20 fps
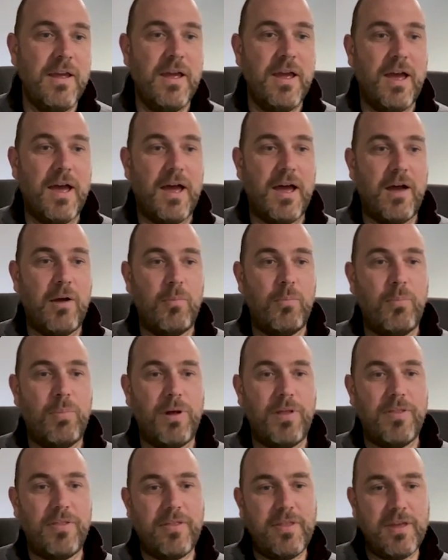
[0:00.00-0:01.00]
Uh,
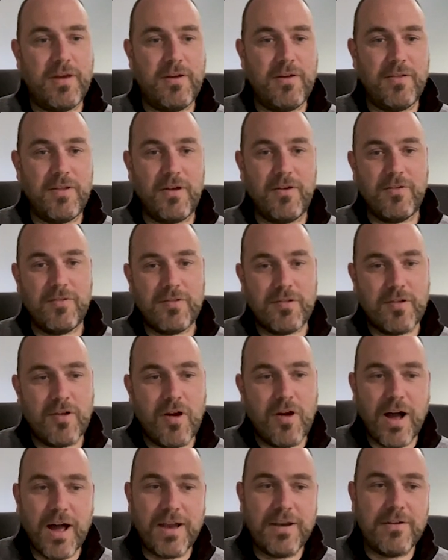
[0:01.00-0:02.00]
but there there is
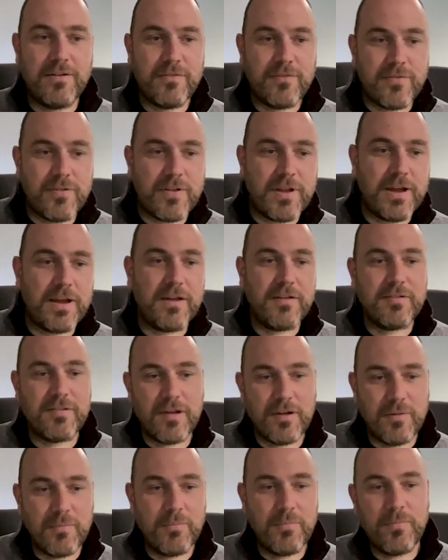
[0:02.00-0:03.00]
kind of like
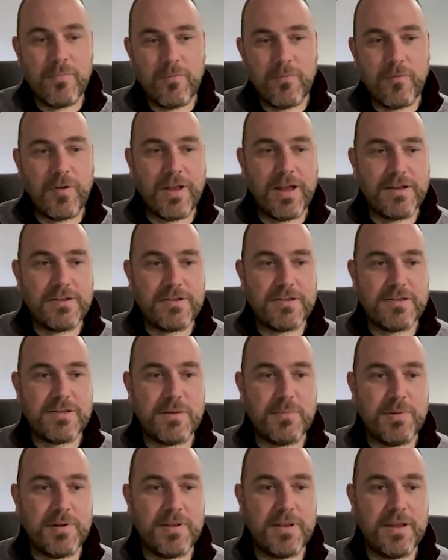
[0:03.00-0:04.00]
some
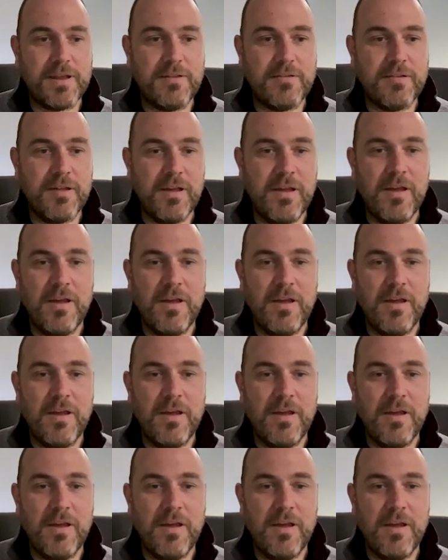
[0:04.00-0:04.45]
relationship in these,